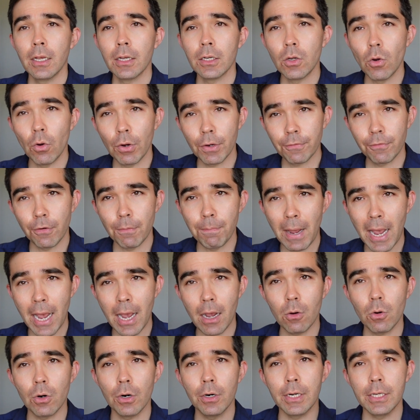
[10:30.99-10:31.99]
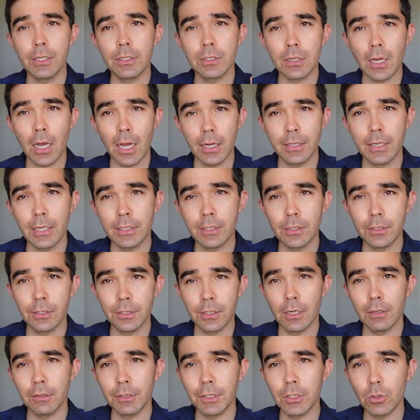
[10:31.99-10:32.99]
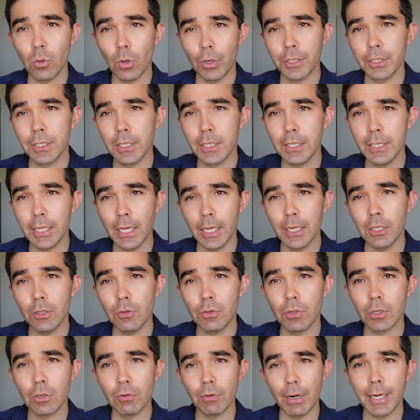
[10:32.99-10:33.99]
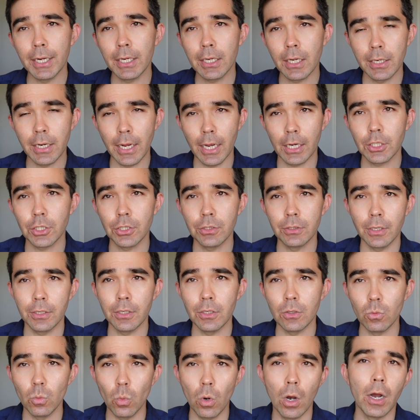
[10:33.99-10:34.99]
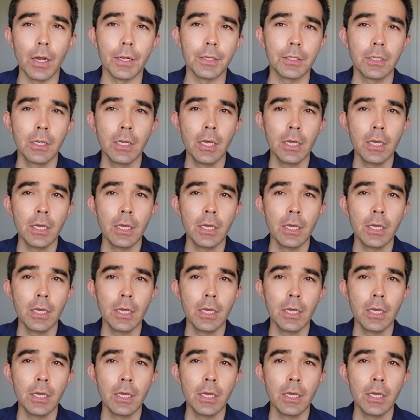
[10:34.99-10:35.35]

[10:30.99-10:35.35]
going for power is not necessarily going to get you the great connection that you want.